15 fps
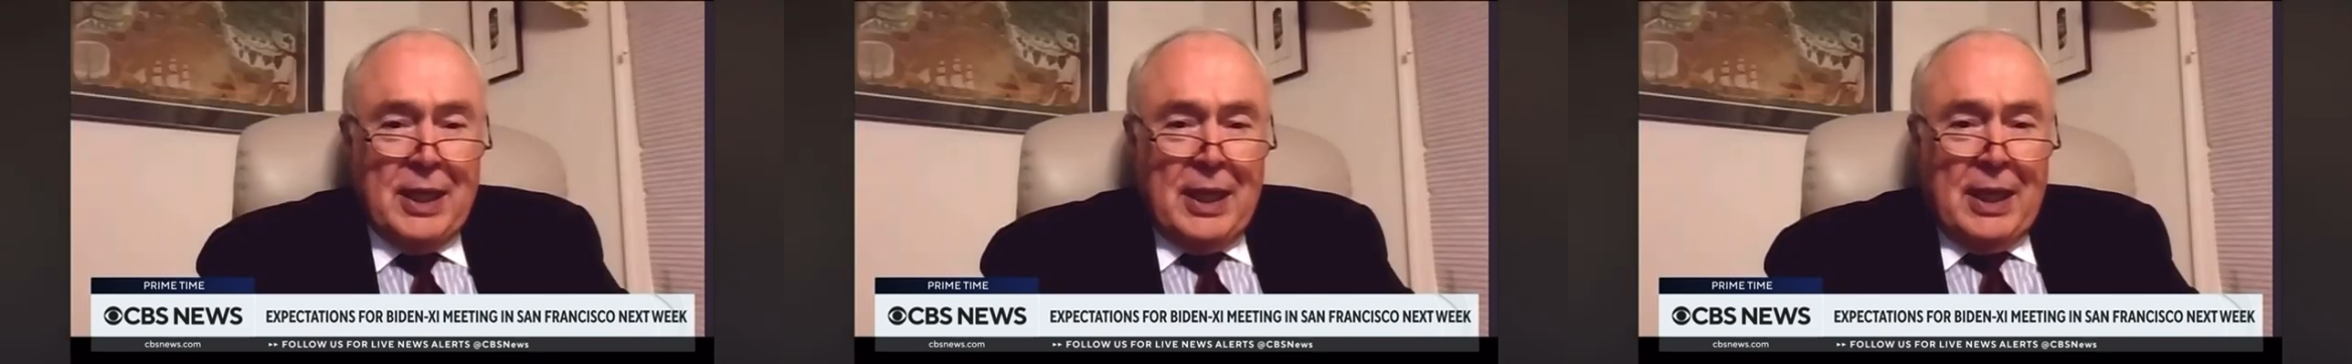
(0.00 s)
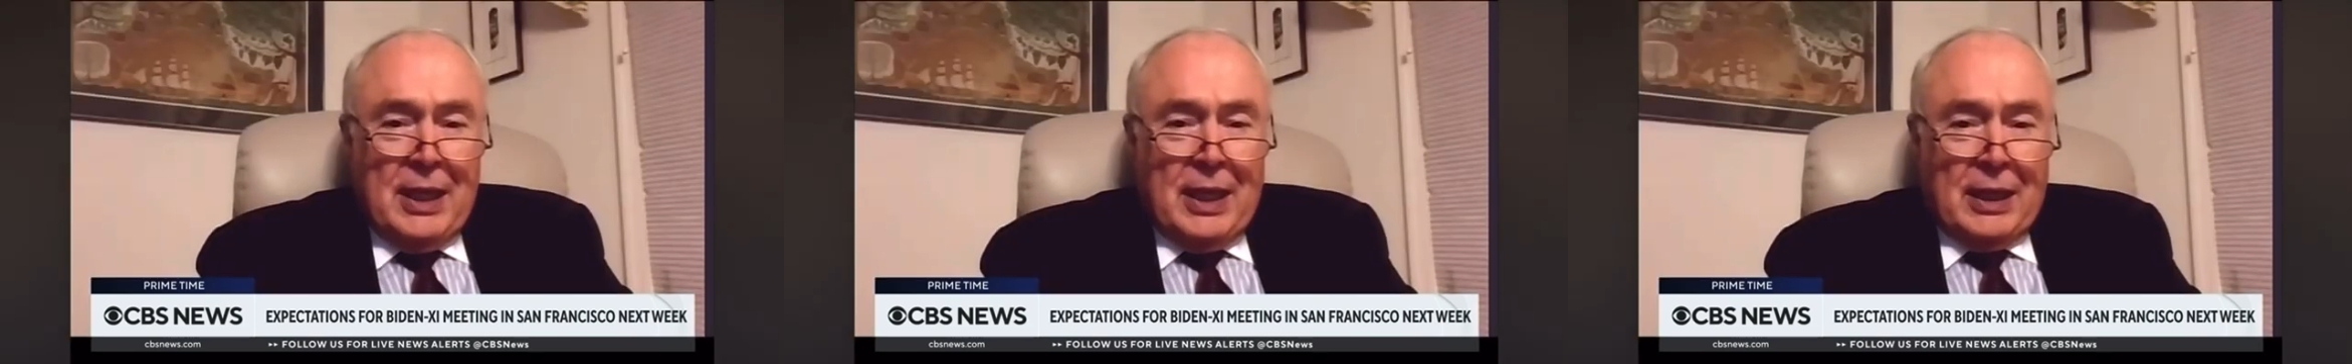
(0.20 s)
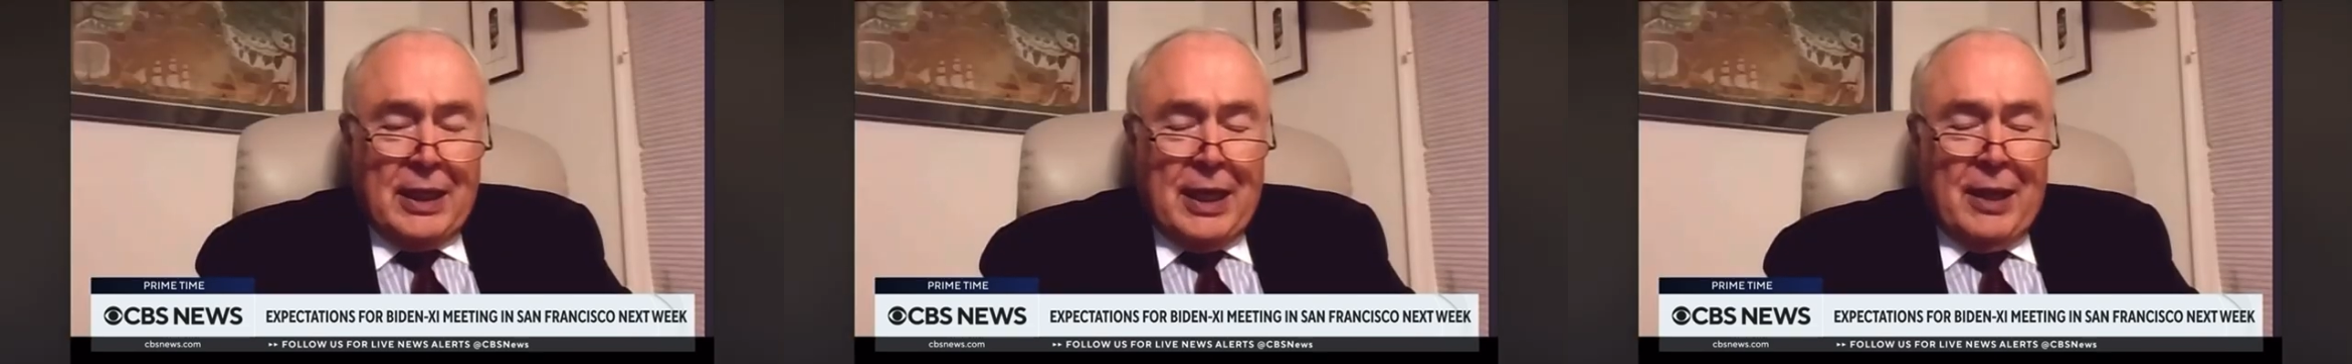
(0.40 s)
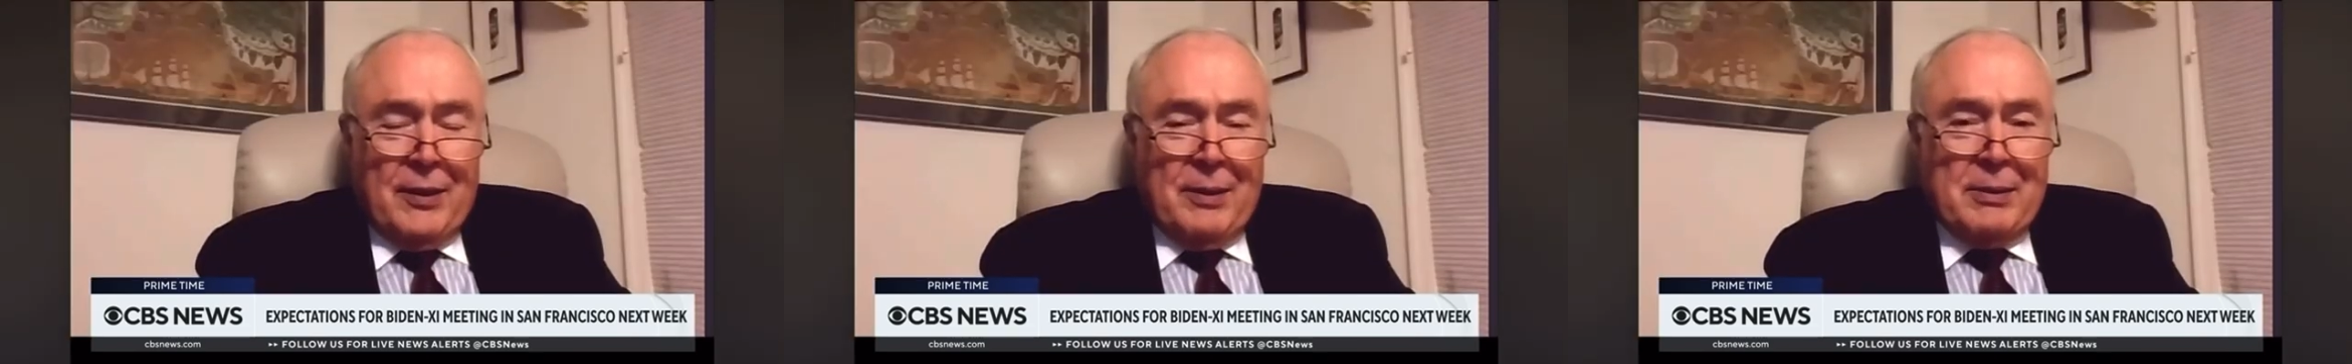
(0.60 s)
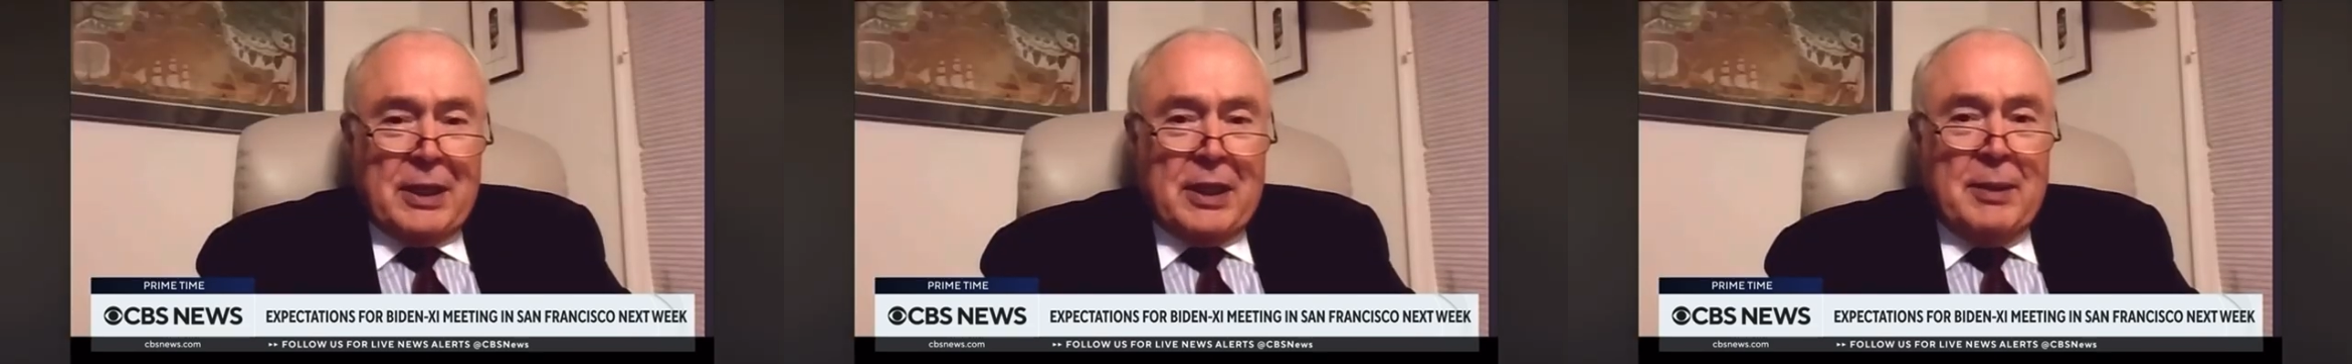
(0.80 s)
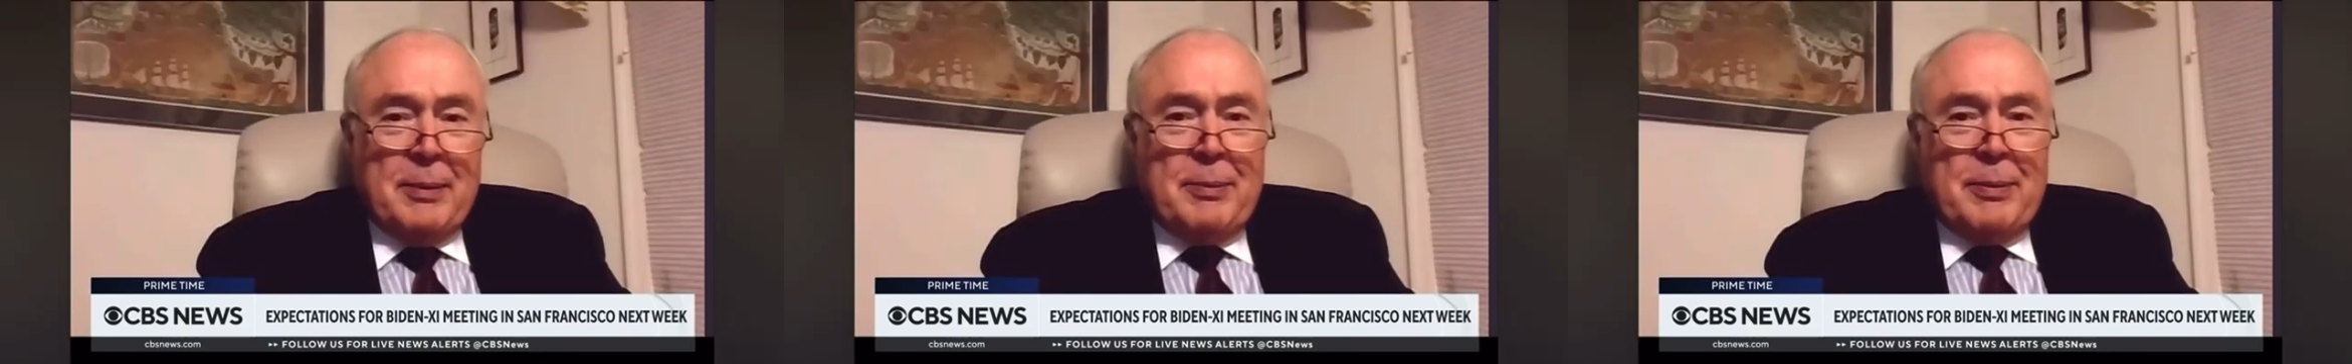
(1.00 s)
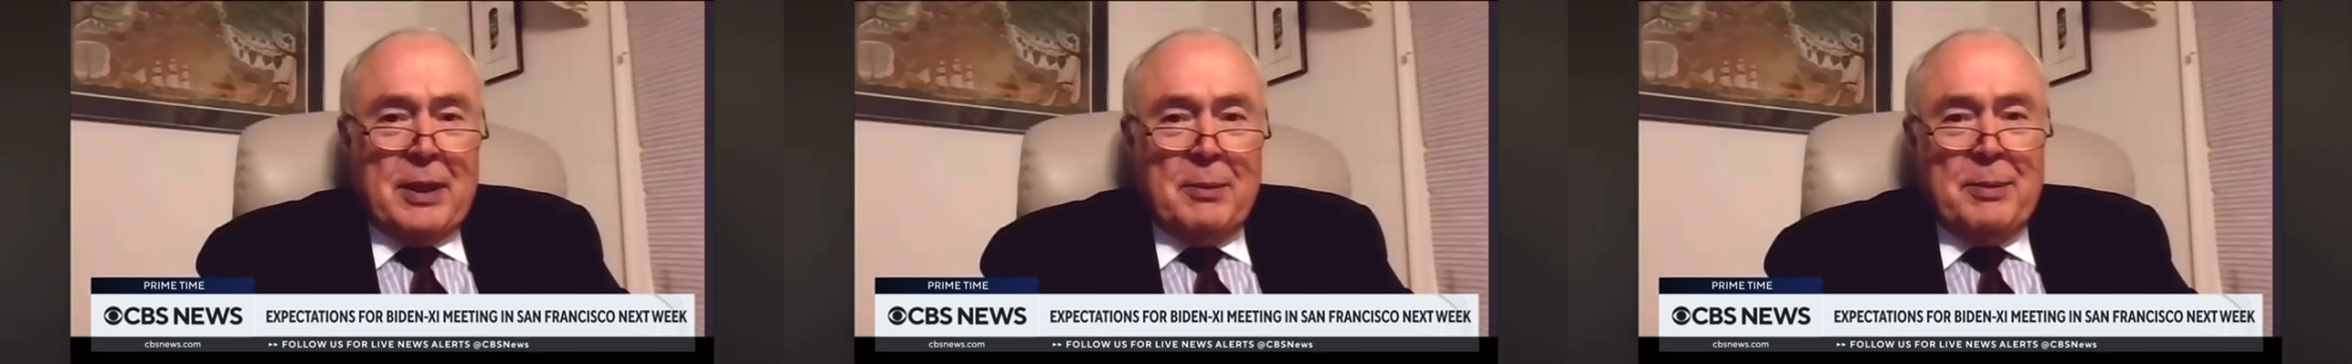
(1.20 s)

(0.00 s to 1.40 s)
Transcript: that allow them to